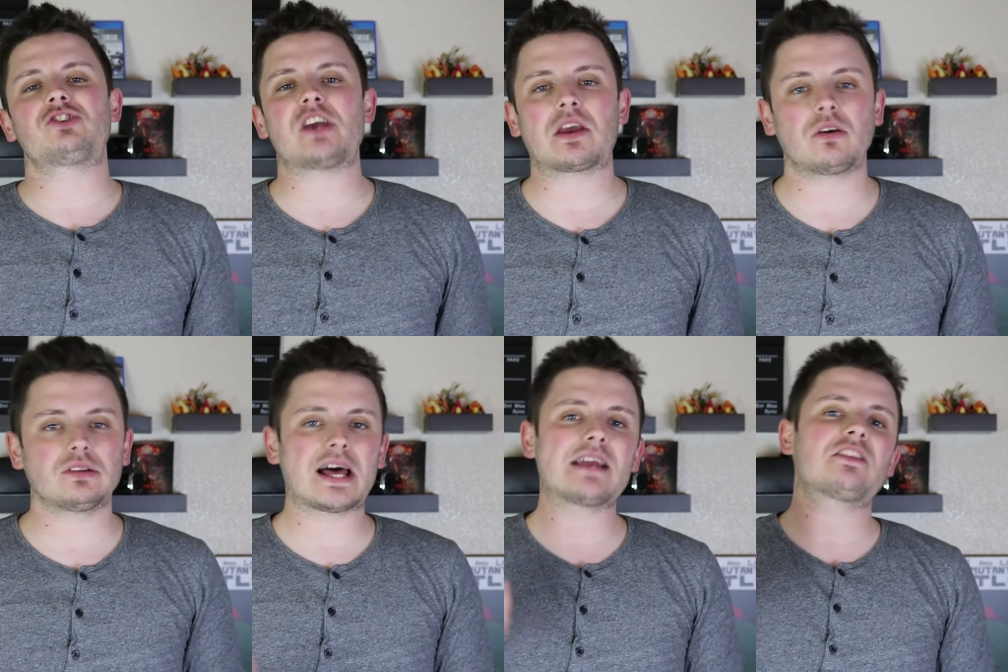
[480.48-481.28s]
channel,
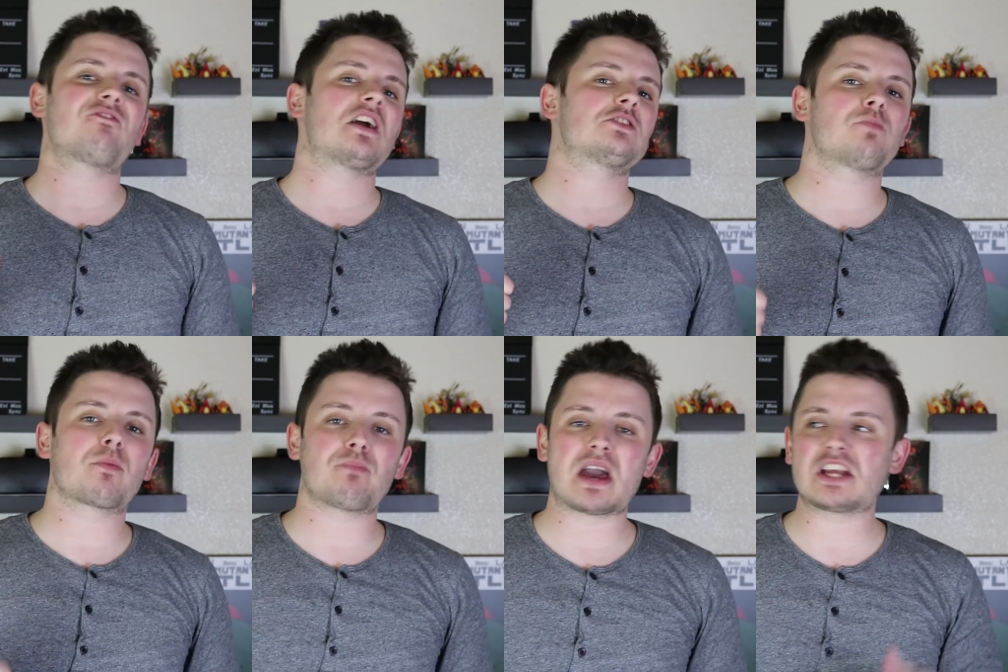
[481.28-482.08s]
like the
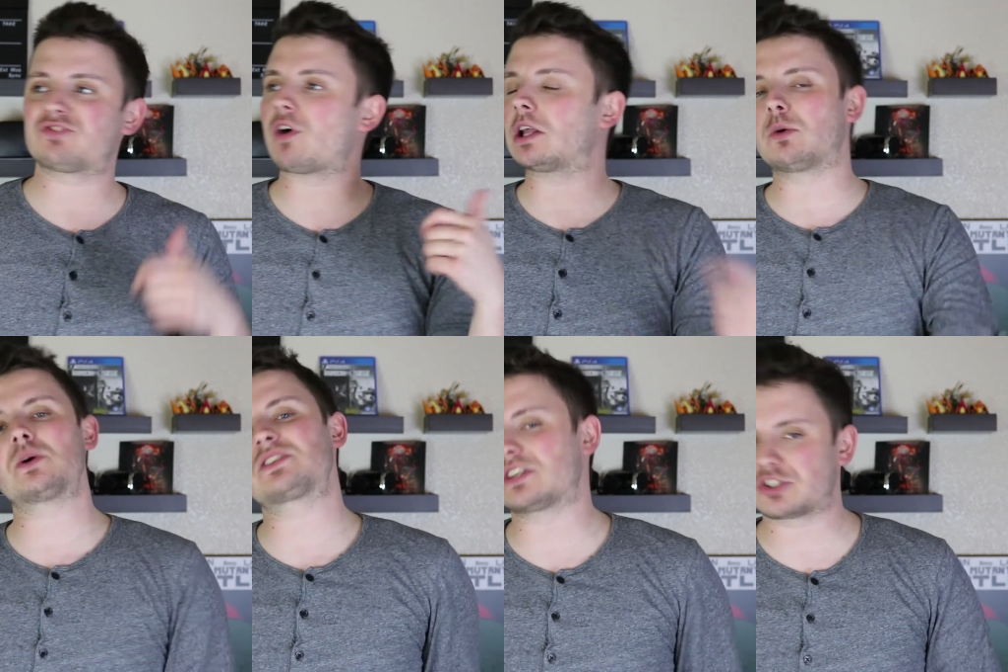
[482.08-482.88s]
Facebook page, follow
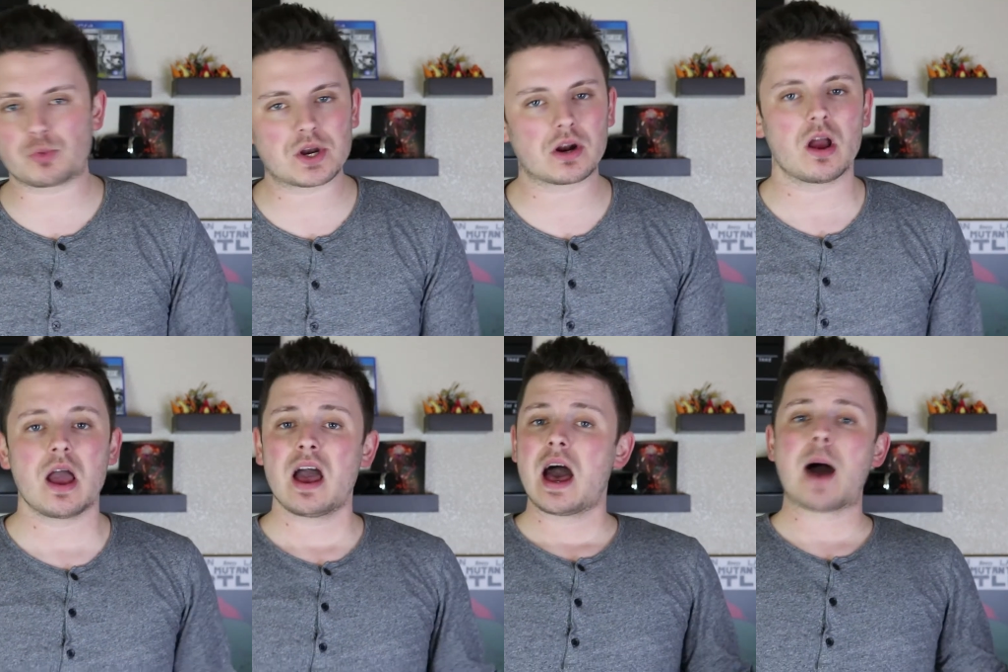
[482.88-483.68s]
us on Twitter.
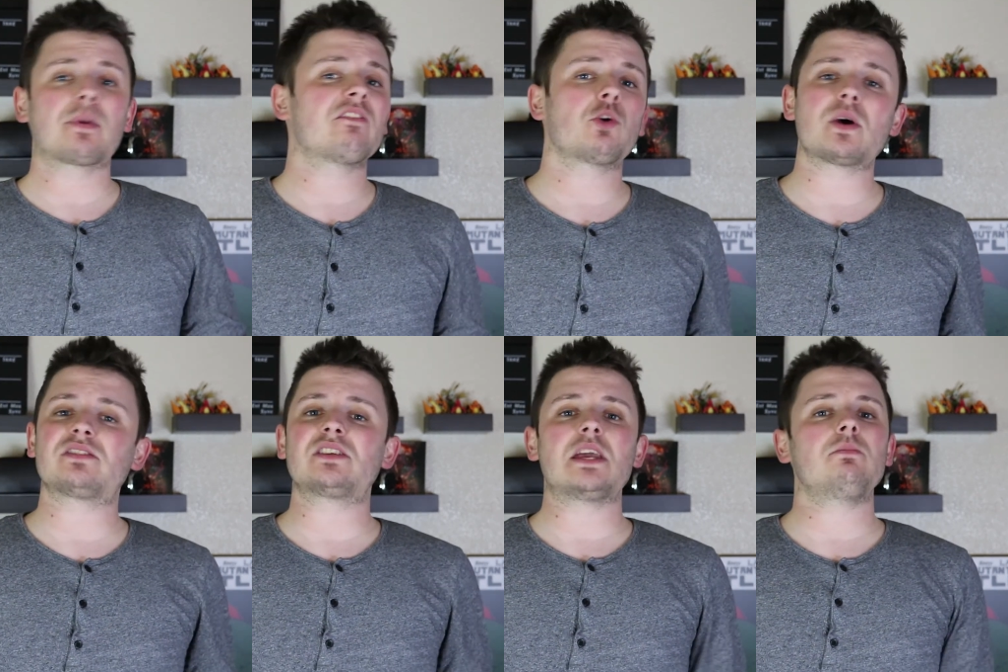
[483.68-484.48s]
I'm giving away
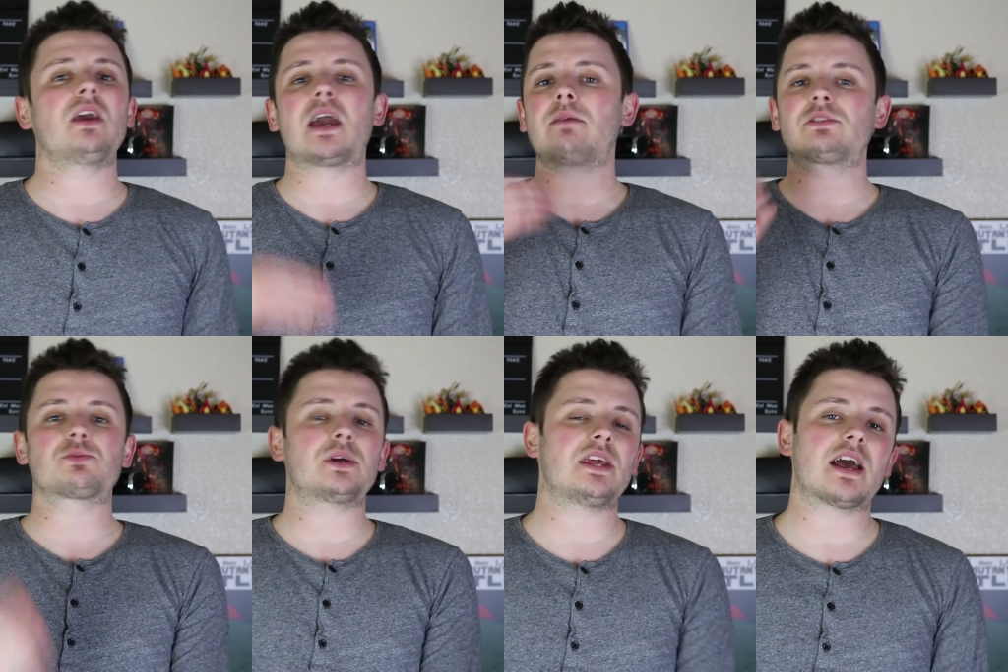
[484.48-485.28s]
Steam games,
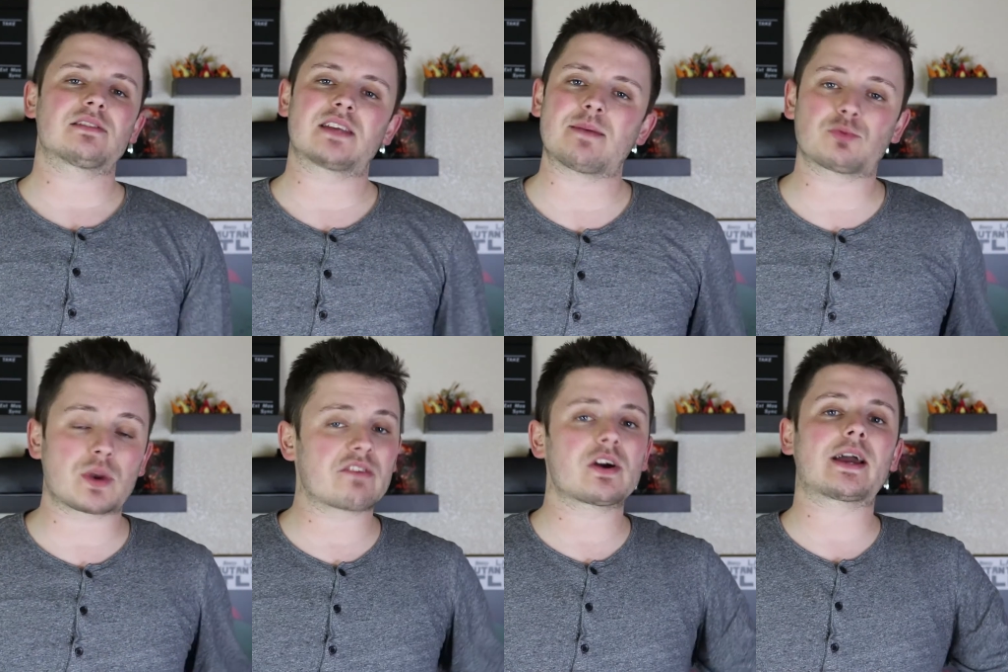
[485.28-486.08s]
3DS games,
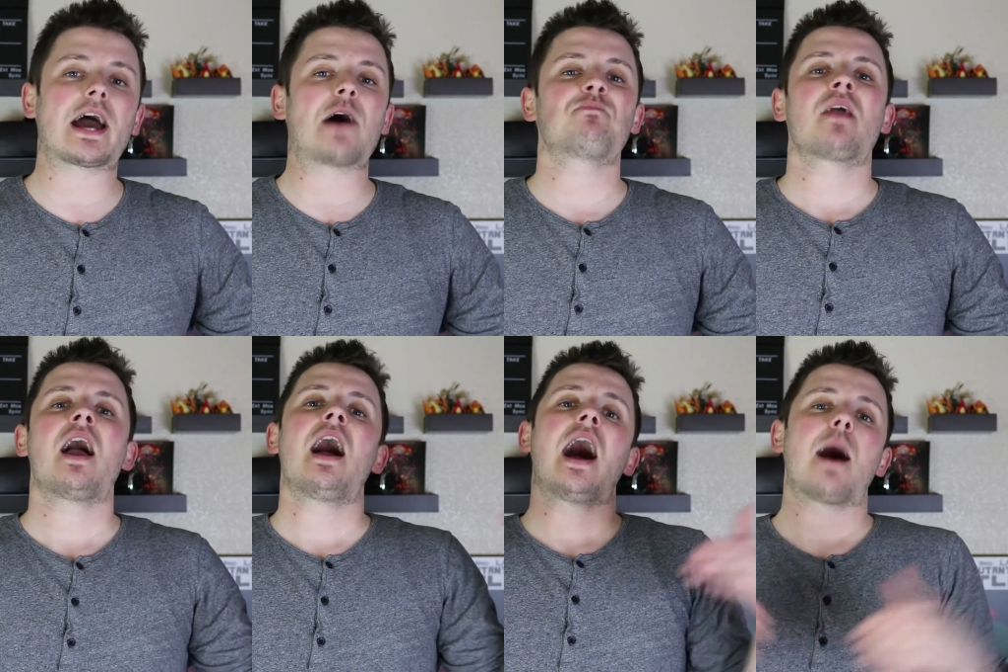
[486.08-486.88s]
whatever I got.
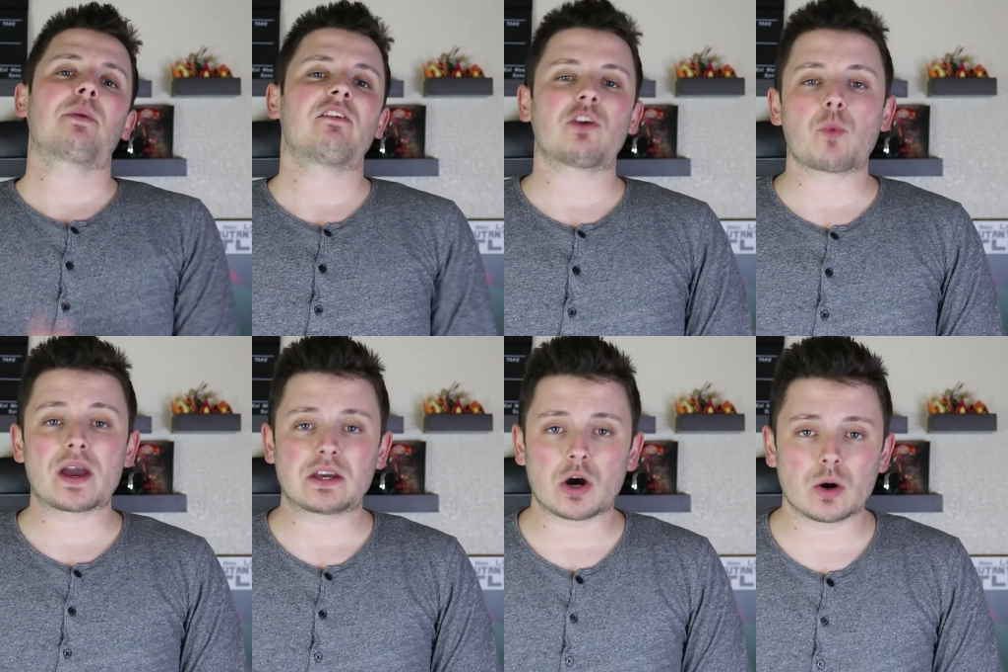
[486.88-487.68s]
I'm giving
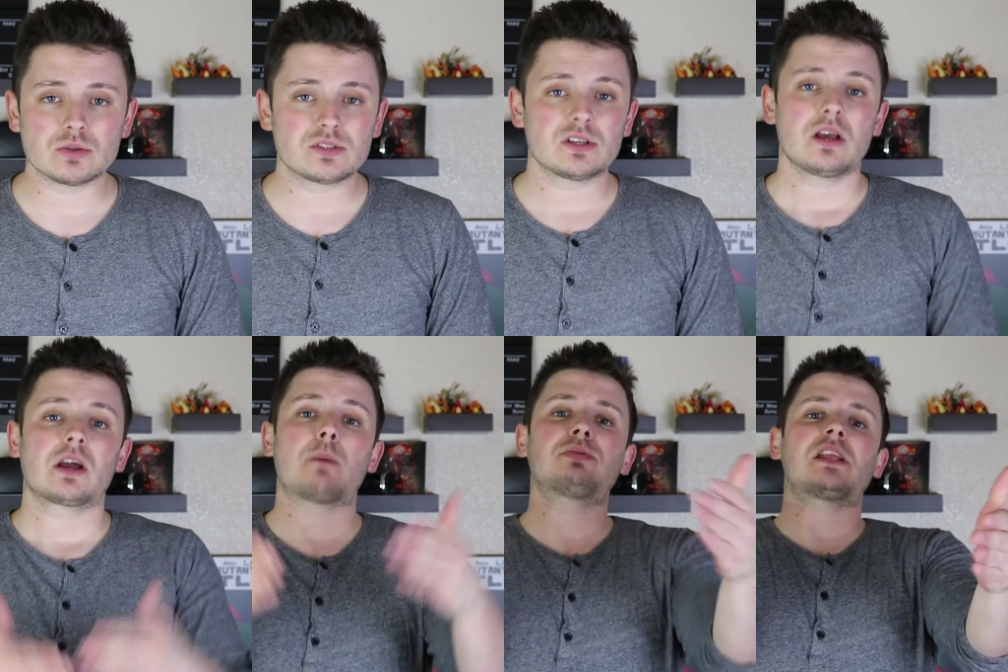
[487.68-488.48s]
away codes,
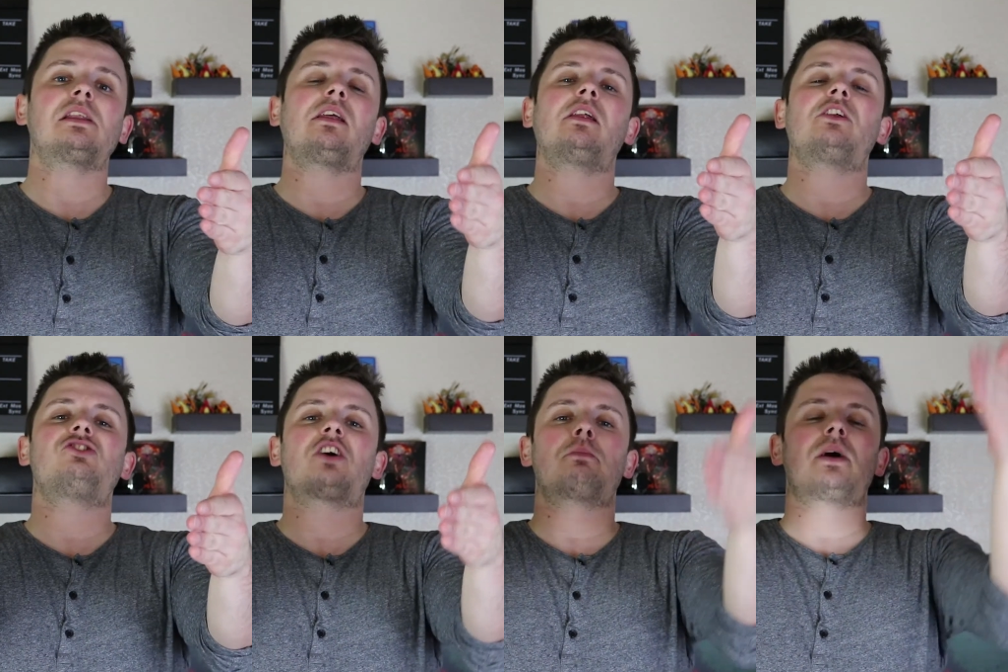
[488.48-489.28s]
completely
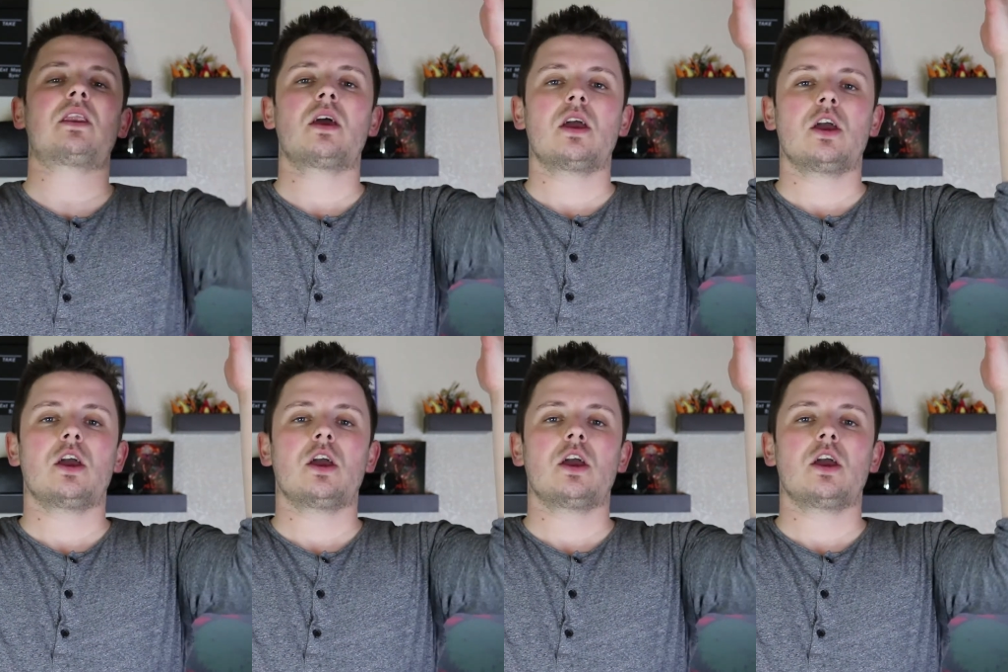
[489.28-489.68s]
legitimate.